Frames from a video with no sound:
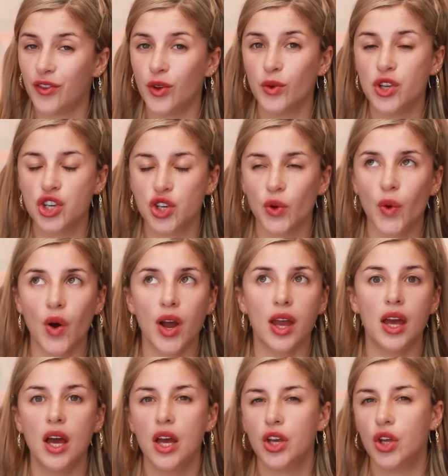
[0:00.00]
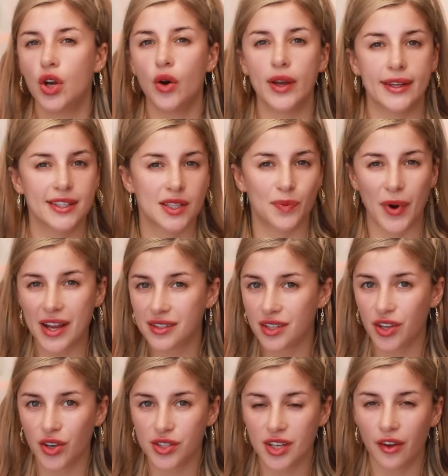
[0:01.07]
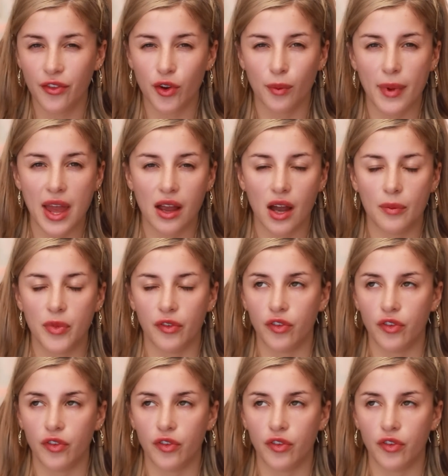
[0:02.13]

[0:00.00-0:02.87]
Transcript: If you enjoy, expressing yourself through makeup,